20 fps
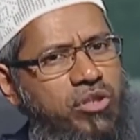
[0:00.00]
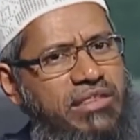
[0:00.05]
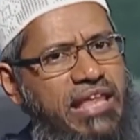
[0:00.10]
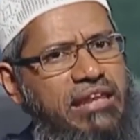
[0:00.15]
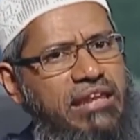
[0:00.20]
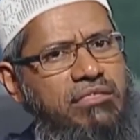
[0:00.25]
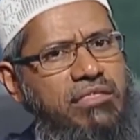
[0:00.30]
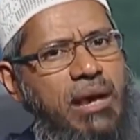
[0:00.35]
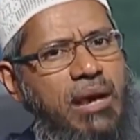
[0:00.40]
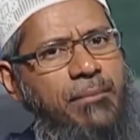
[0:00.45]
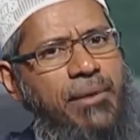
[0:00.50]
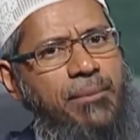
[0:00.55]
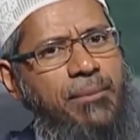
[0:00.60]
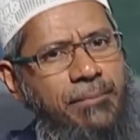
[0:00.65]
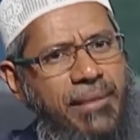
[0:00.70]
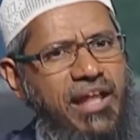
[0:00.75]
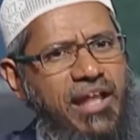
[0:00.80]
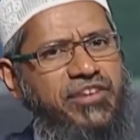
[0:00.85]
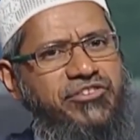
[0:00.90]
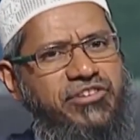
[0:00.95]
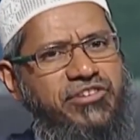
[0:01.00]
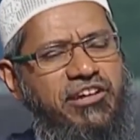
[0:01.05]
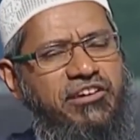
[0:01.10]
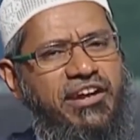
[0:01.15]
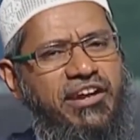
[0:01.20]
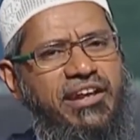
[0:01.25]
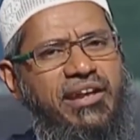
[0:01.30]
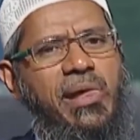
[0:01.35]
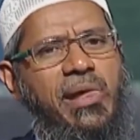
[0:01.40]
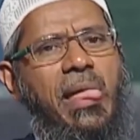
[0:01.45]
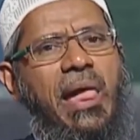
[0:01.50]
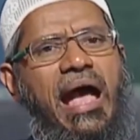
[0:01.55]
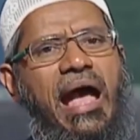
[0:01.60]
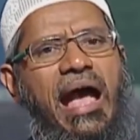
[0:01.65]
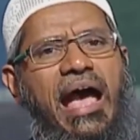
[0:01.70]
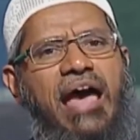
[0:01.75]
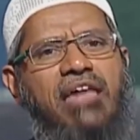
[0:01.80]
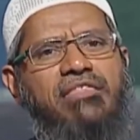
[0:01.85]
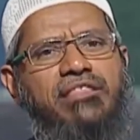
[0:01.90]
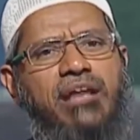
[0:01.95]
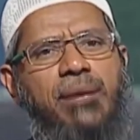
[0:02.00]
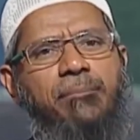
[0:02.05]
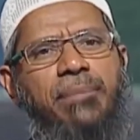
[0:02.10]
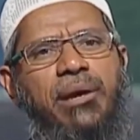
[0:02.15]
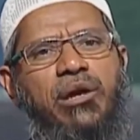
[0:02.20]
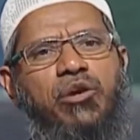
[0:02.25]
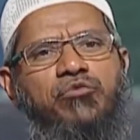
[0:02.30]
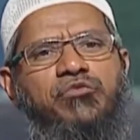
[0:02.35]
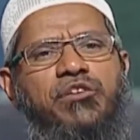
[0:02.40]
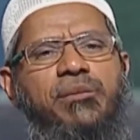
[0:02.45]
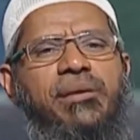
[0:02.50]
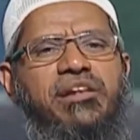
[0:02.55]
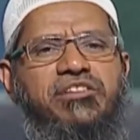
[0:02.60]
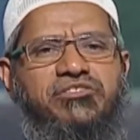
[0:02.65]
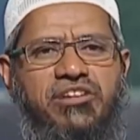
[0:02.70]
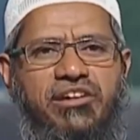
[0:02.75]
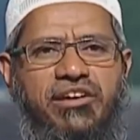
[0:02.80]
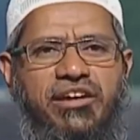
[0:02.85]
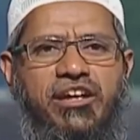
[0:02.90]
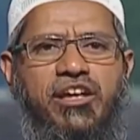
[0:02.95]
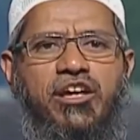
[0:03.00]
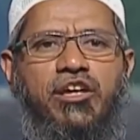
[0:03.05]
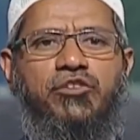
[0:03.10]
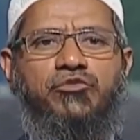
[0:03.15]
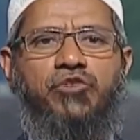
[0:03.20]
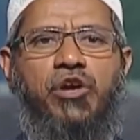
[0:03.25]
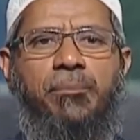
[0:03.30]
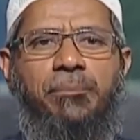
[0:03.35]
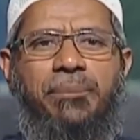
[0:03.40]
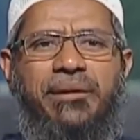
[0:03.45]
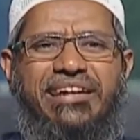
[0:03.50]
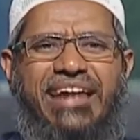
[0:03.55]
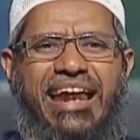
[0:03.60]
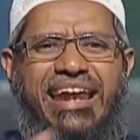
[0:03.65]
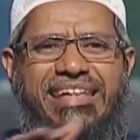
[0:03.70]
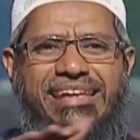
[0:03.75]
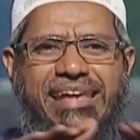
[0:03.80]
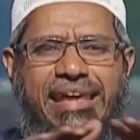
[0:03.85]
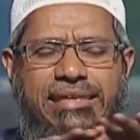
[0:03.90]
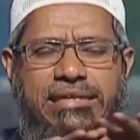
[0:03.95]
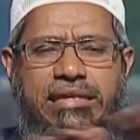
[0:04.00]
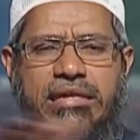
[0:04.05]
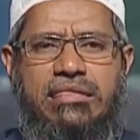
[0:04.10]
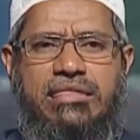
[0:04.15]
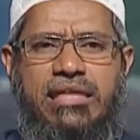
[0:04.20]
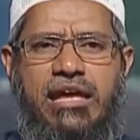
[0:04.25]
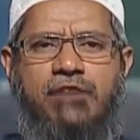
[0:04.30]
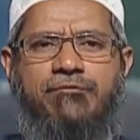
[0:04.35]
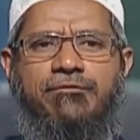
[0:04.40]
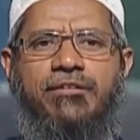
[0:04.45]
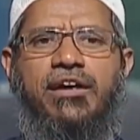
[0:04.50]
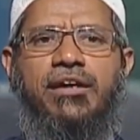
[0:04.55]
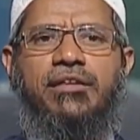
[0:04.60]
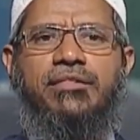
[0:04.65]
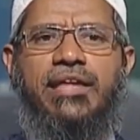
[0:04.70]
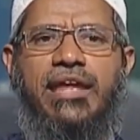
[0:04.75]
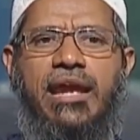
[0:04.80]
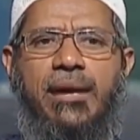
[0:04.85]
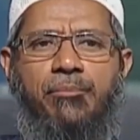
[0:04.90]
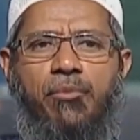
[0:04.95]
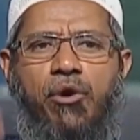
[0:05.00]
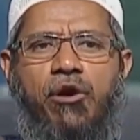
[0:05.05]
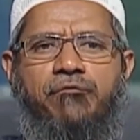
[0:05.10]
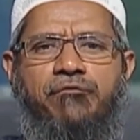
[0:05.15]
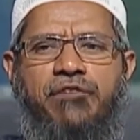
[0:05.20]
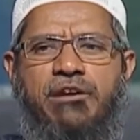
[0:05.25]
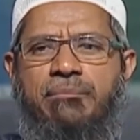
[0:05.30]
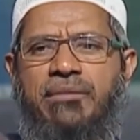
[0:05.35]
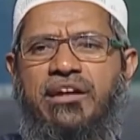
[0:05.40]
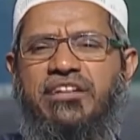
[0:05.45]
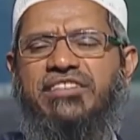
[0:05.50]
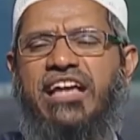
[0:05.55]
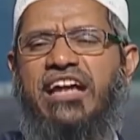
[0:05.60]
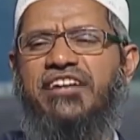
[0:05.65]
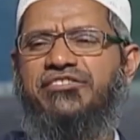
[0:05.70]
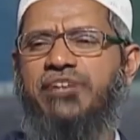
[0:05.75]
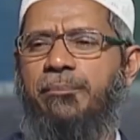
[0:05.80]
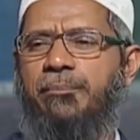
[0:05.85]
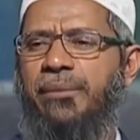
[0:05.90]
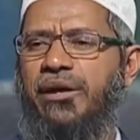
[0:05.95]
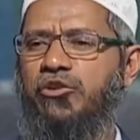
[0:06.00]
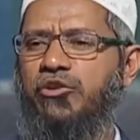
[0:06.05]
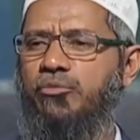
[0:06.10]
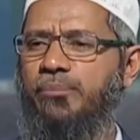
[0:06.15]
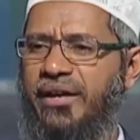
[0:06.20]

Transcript: deaths among male children as compared to female children. So in pediatric age itself, there are more females as compared to